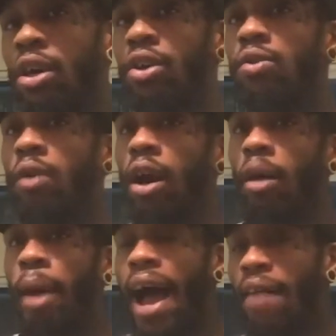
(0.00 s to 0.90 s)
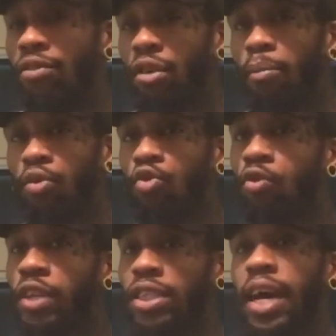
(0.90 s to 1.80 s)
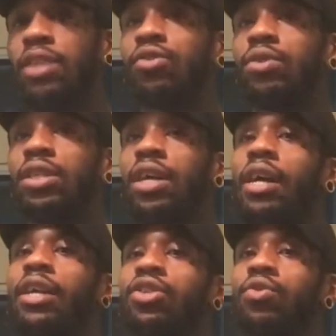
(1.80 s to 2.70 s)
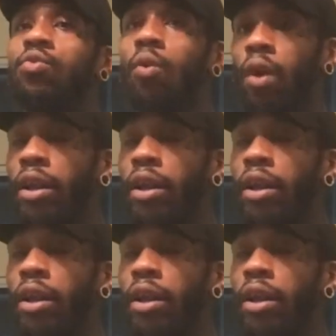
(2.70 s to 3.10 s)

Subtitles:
You have to approve the tattoo design that you want.